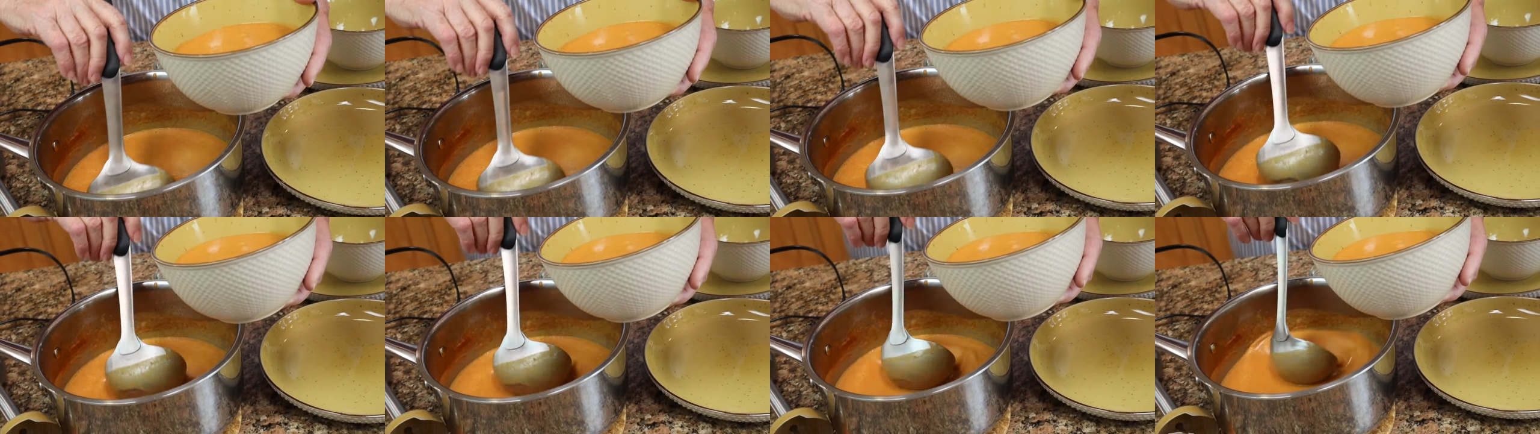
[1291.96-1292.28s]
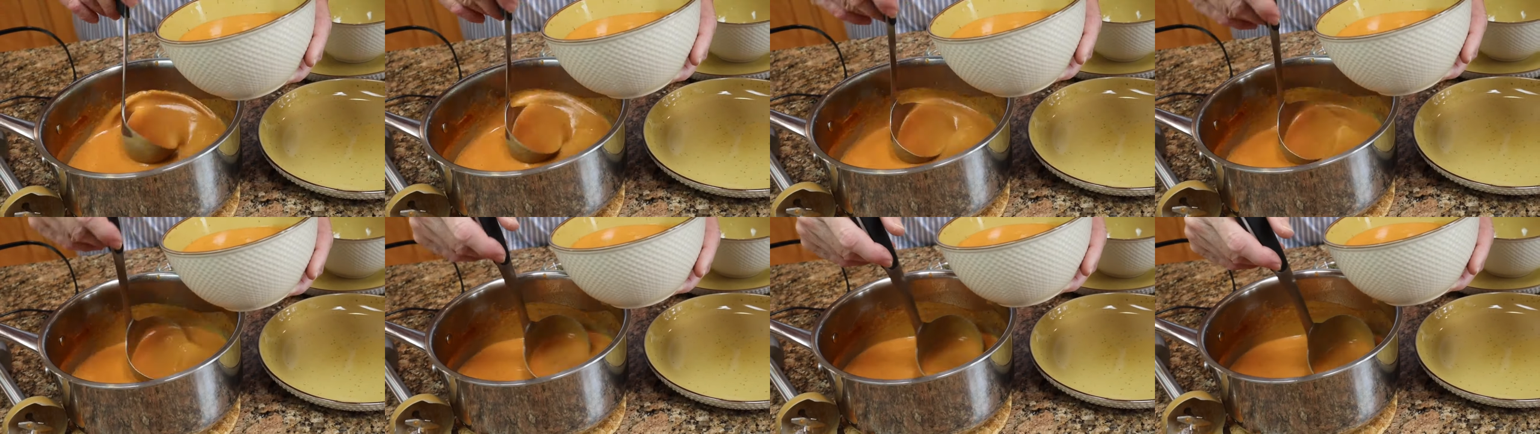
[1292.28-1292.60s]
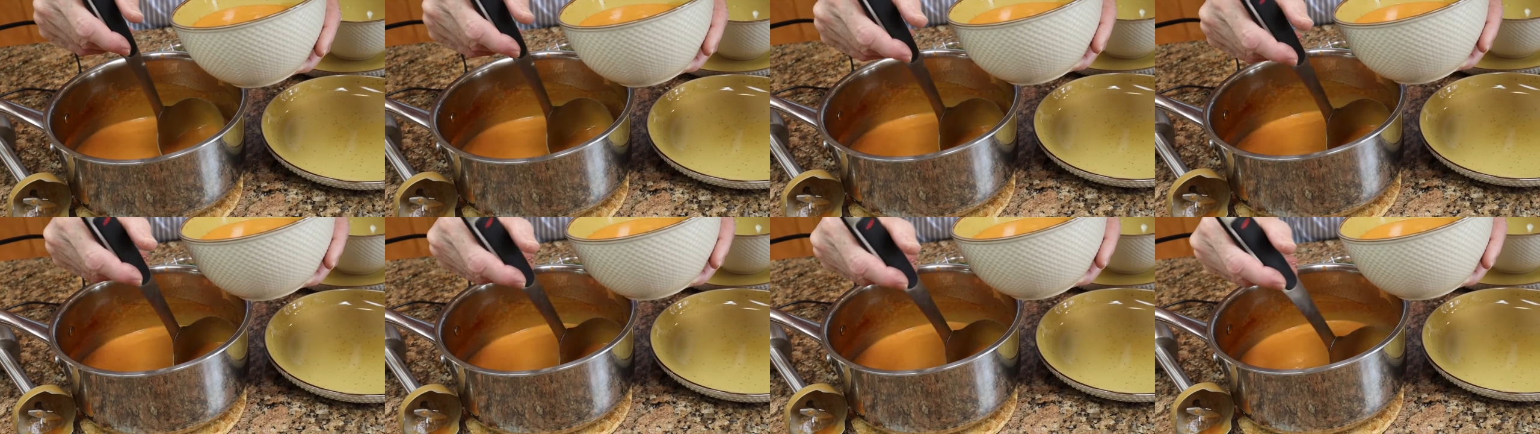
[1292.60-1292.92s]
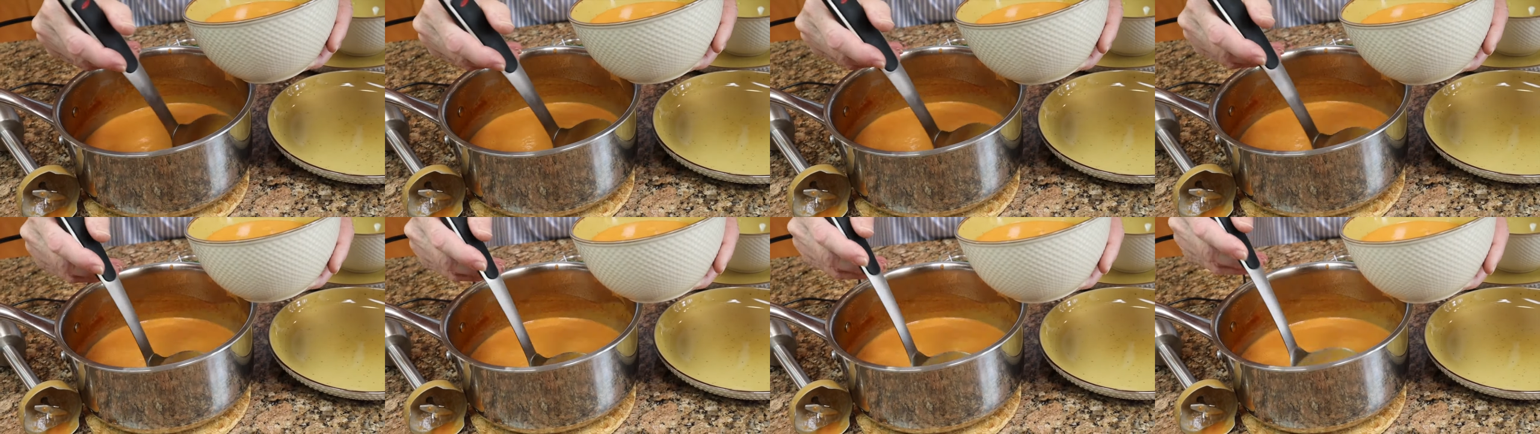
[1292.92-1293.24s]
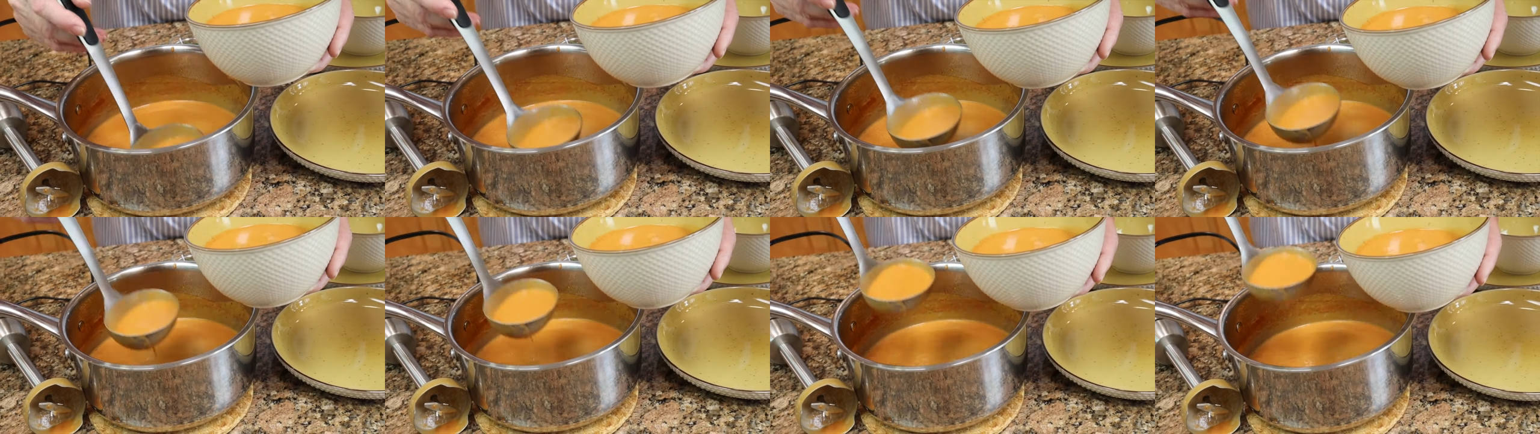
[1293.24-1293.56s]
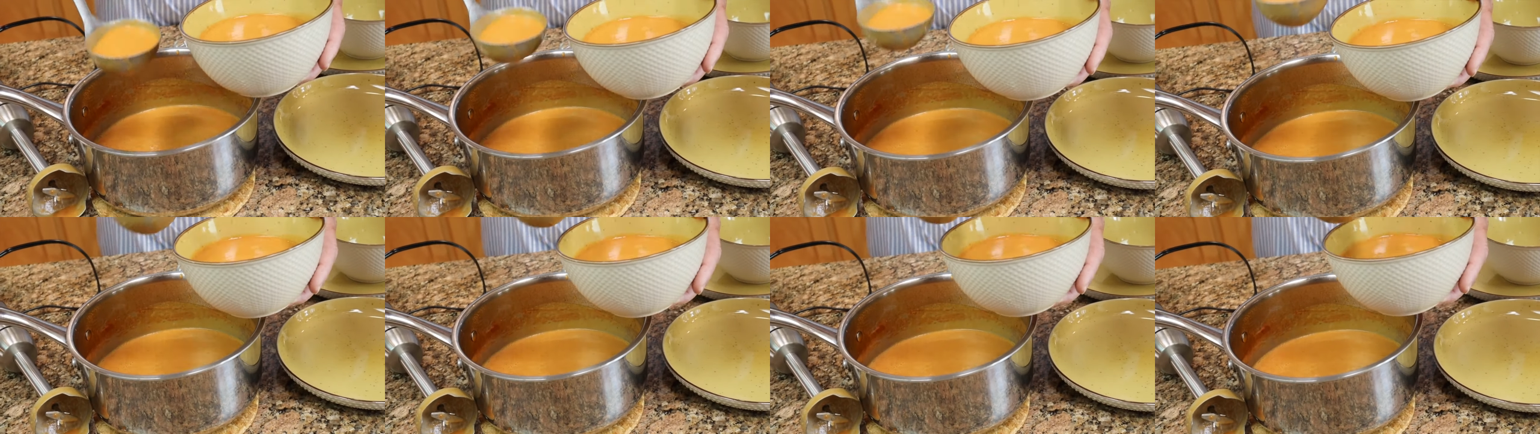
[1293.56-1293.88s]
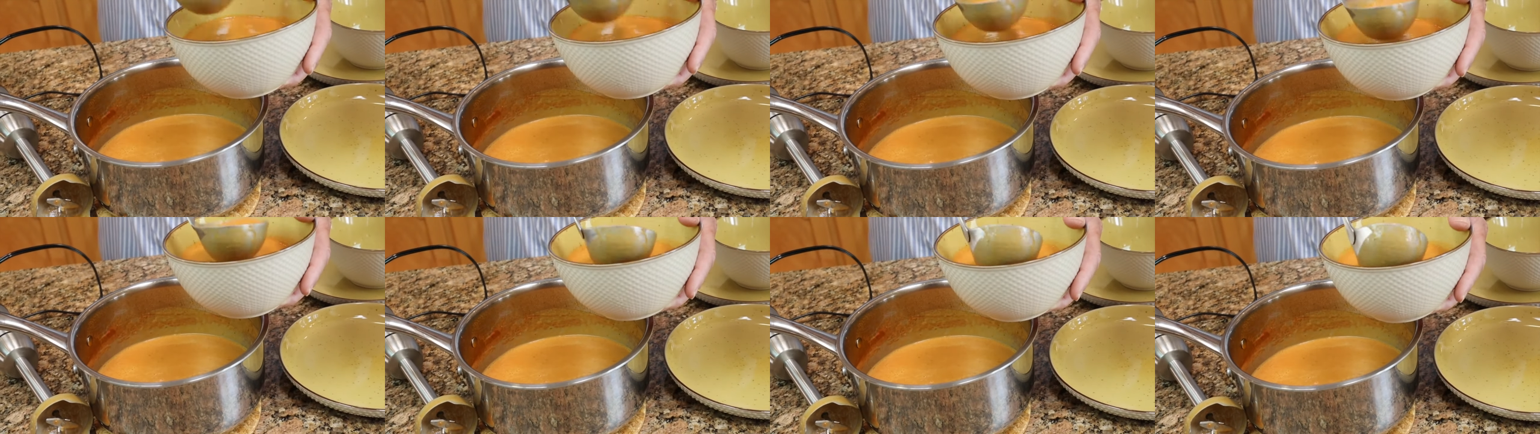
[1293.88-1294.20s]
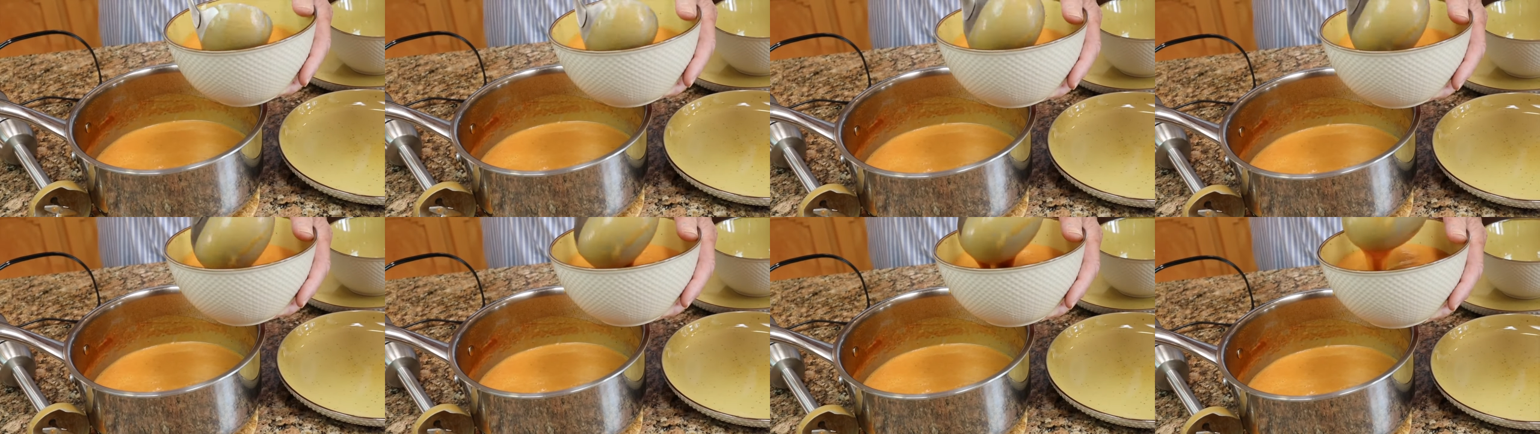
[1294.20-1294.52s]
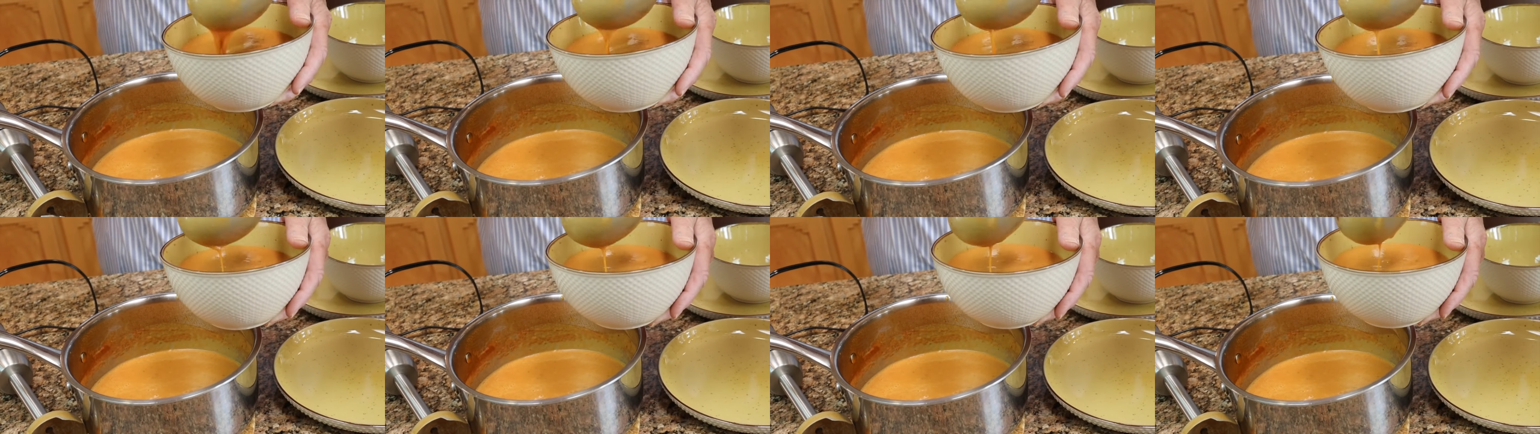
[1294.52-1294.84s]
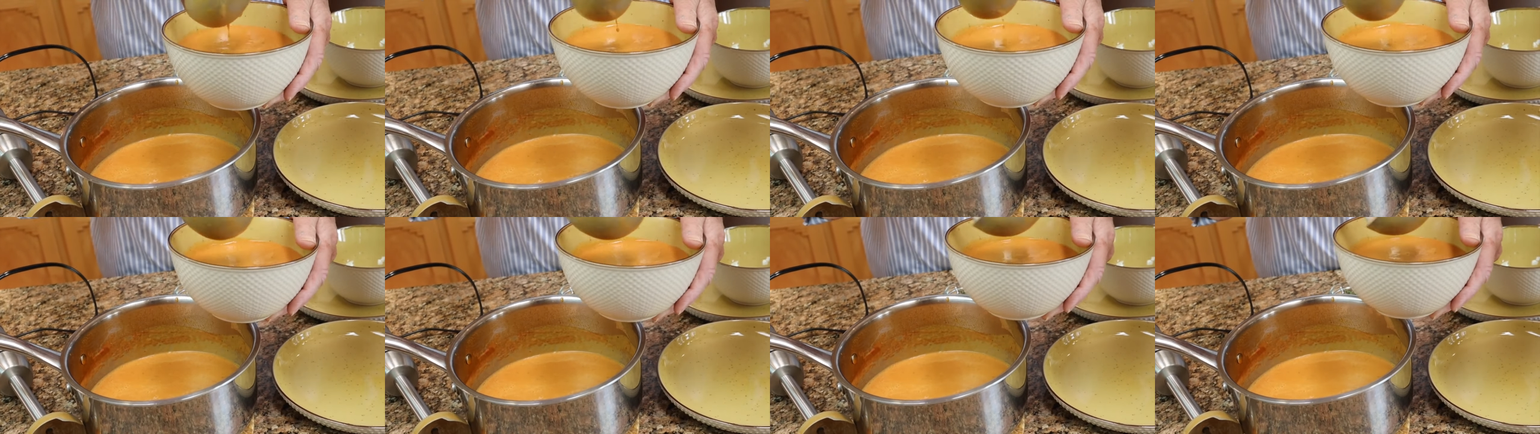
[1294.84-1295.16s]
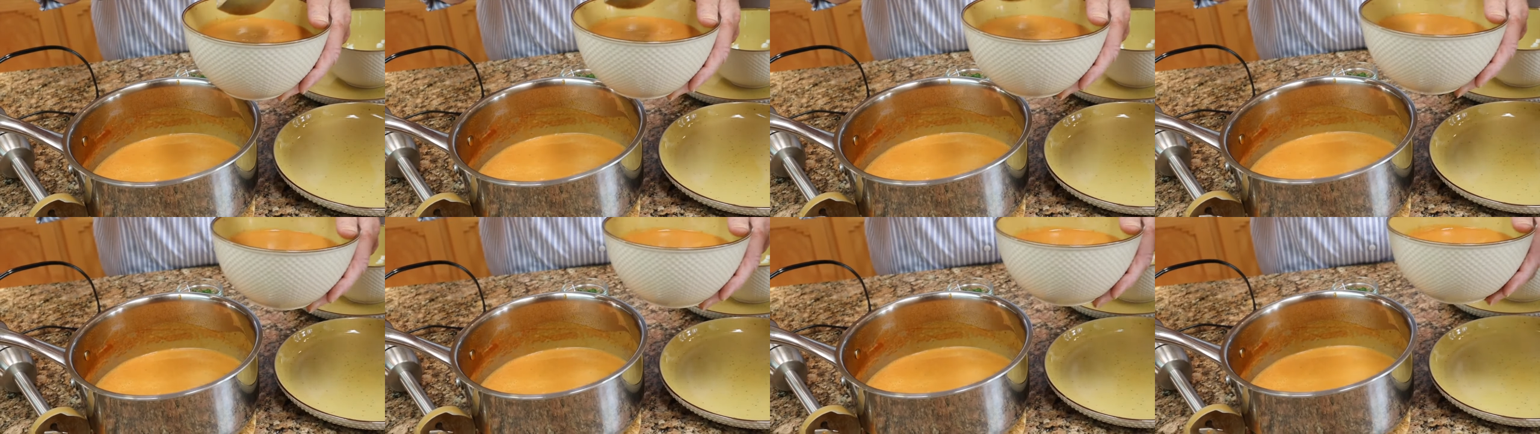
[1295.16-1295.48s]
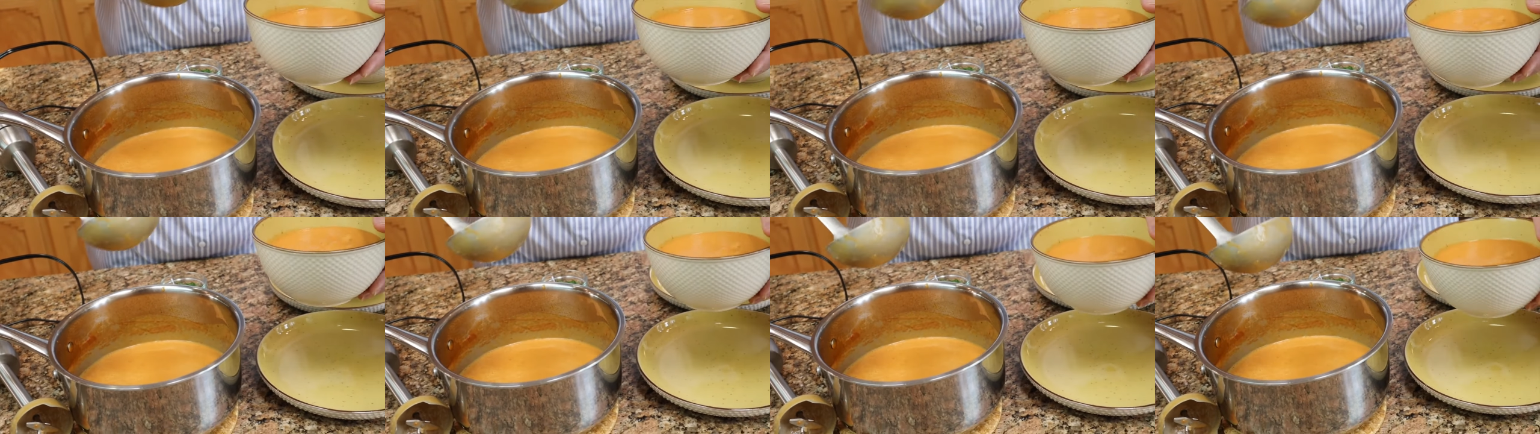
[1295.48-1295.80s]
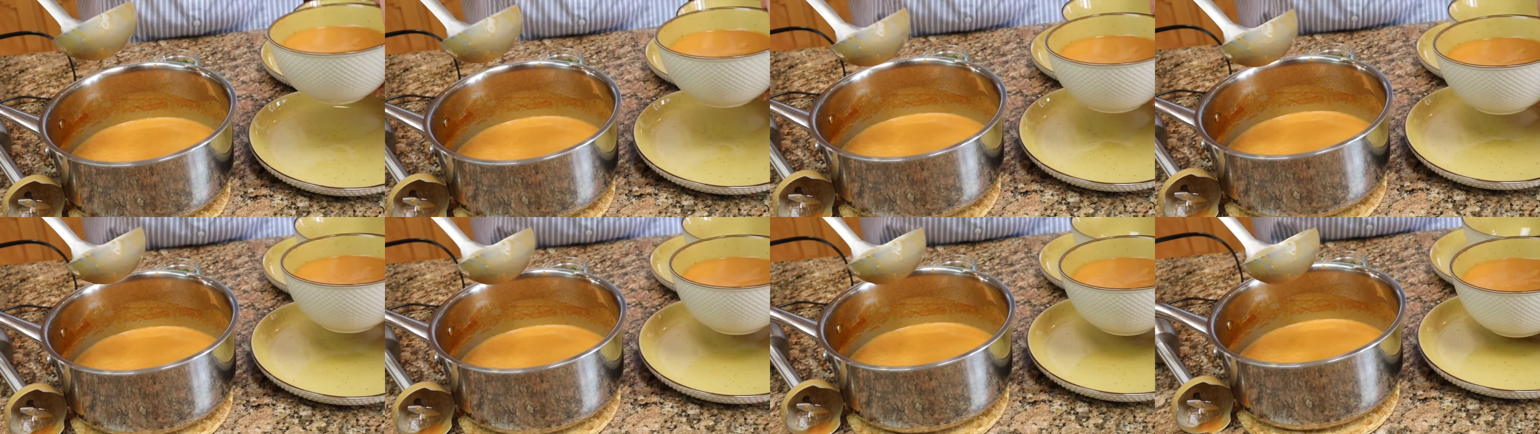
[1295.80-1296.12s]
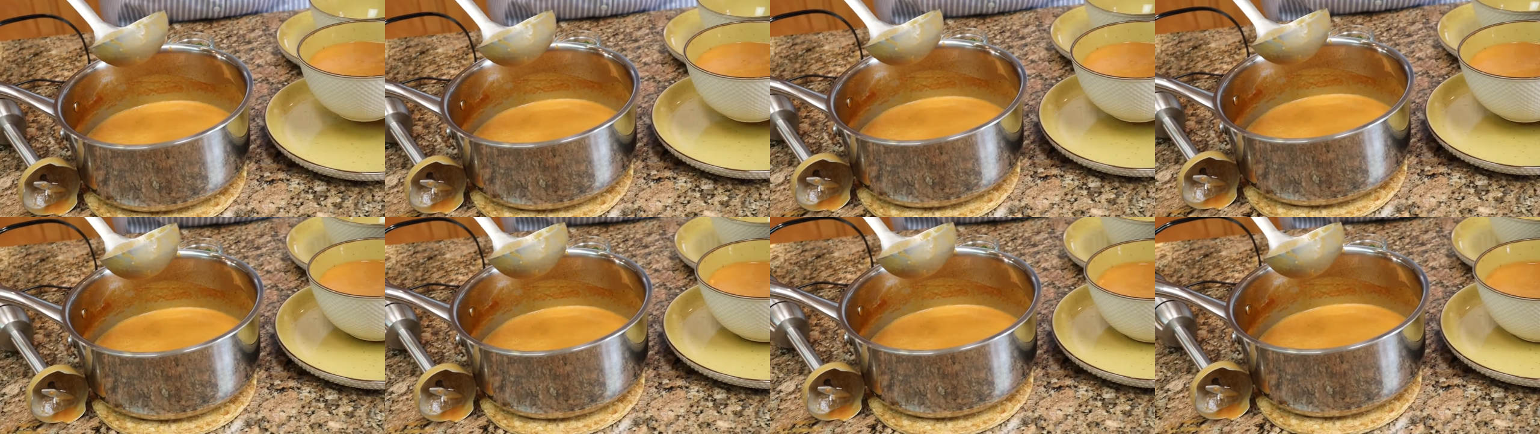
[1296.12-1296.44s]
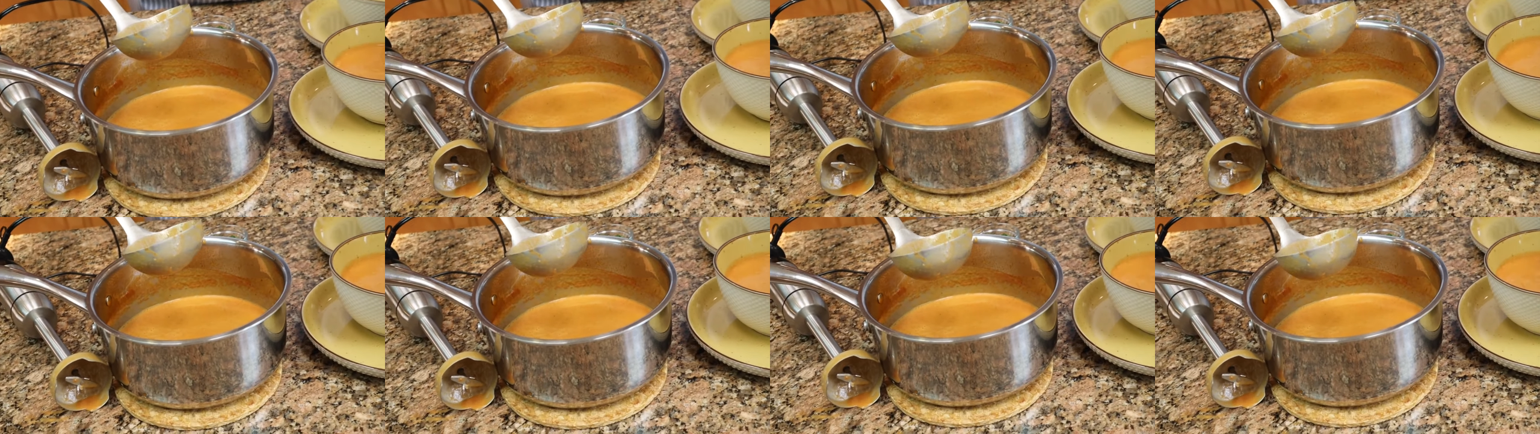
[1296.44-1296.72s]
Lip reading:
[unreadable: no face in view]